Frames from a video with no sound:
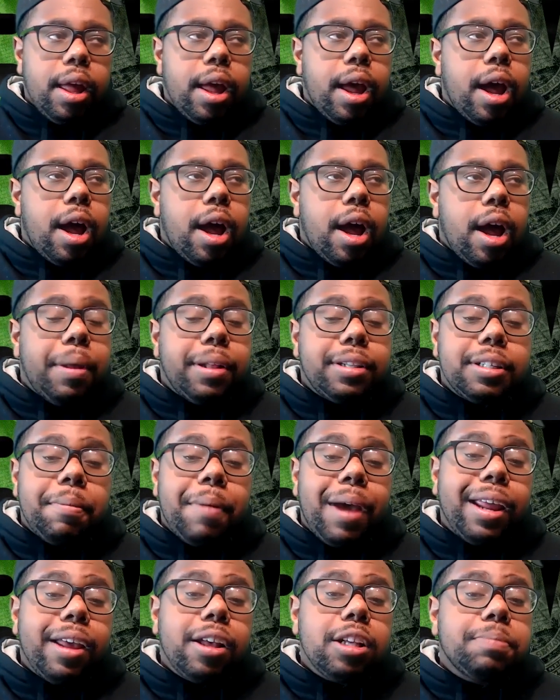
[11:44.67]
And
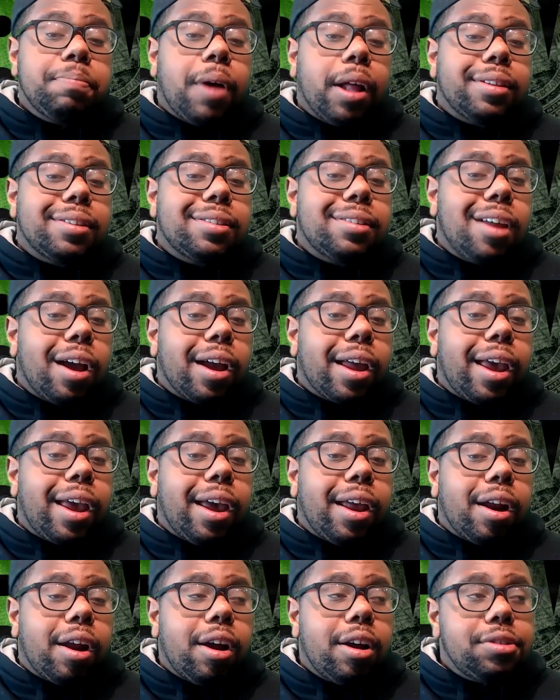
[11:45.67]
somebody else bought the stock
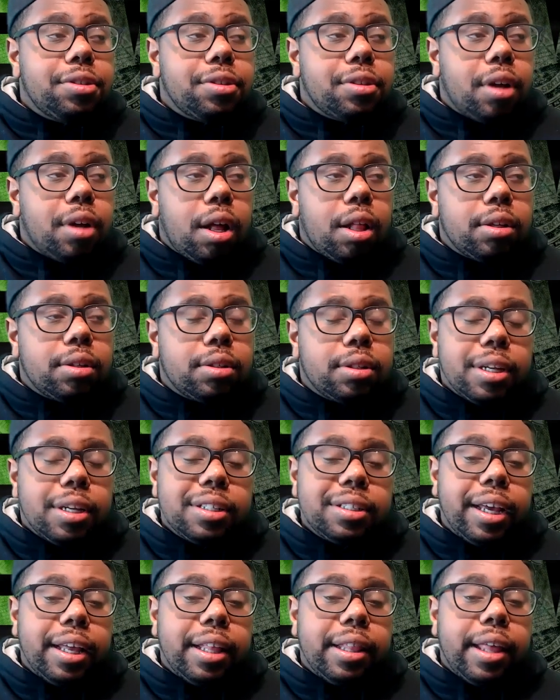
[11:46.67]
at $100.
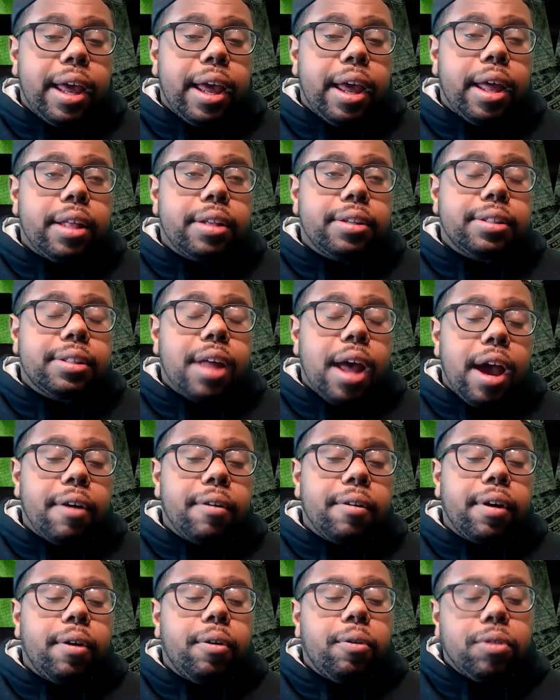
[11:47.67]
Let's say that
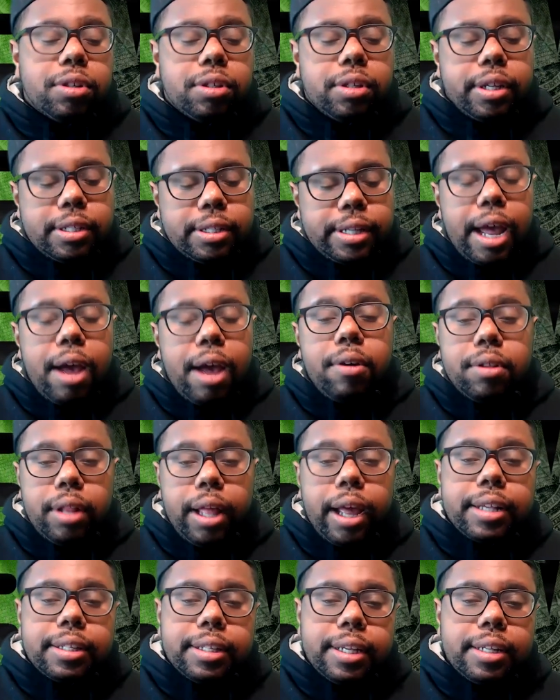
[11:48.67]
stock is now,
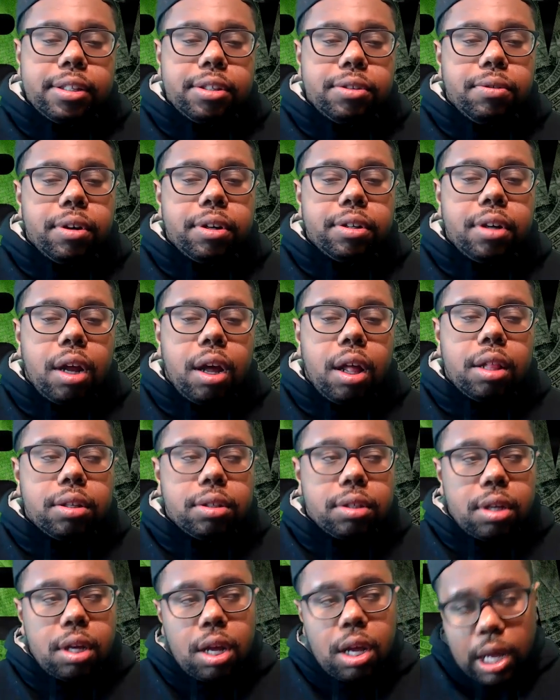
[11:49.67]
like I said, it's
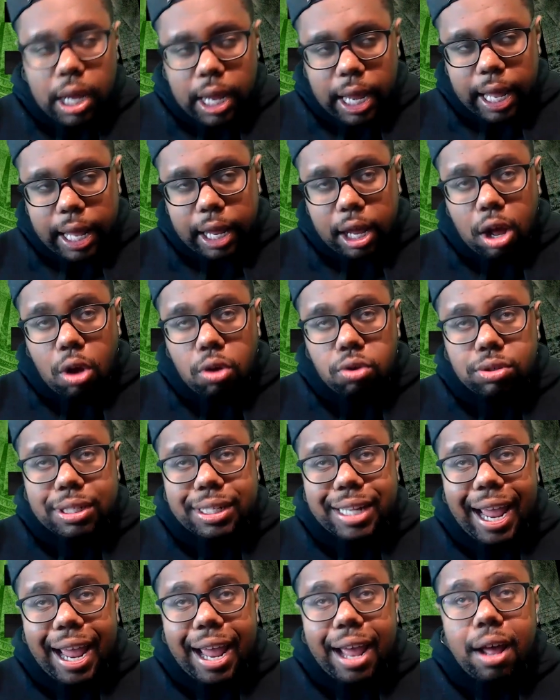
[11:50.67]
$200. It goes
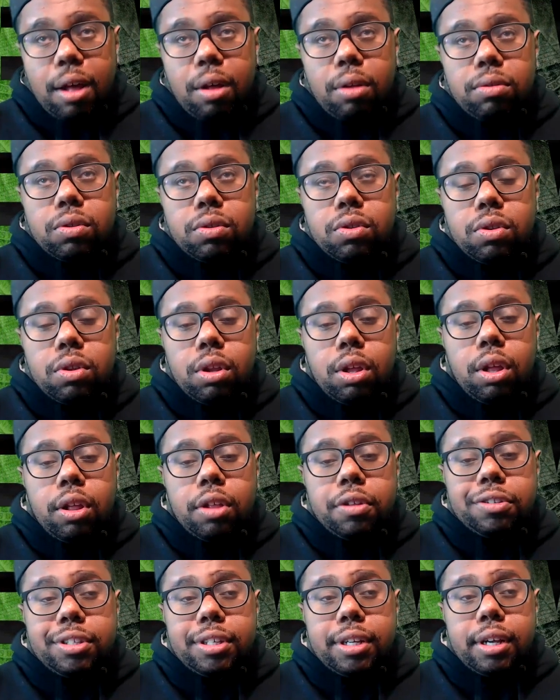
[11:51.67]
down
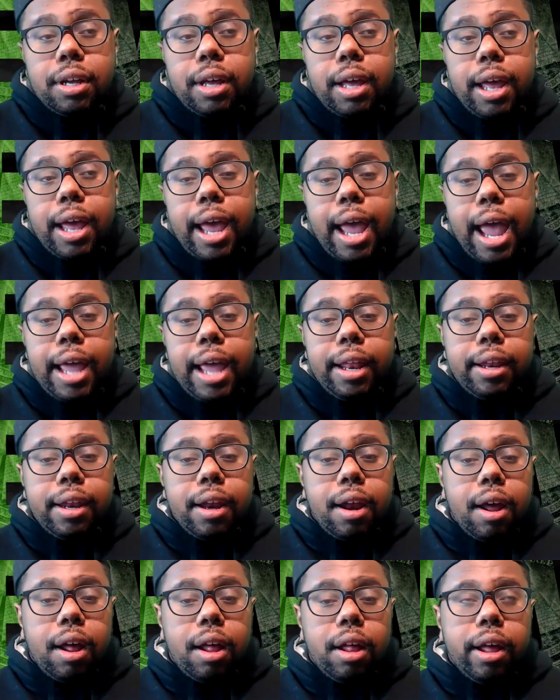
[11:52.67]
to
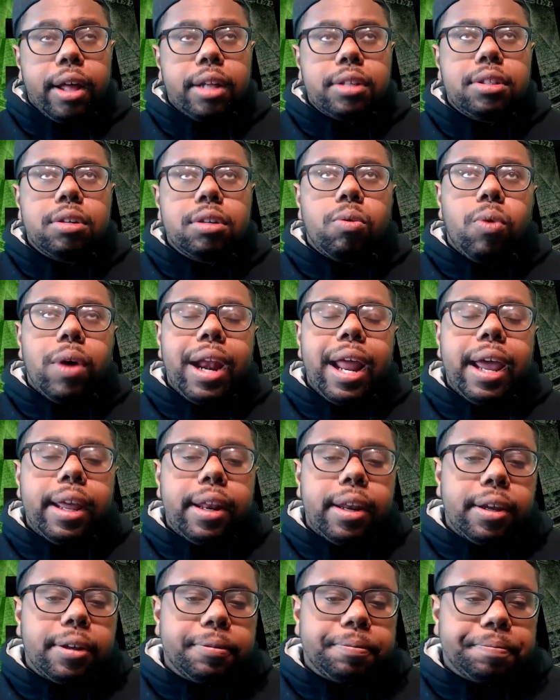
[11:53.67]
$80 to
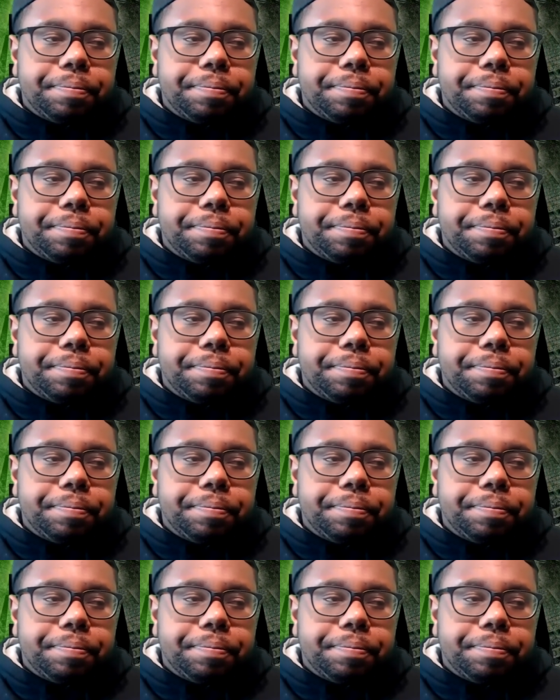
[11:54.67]
$180.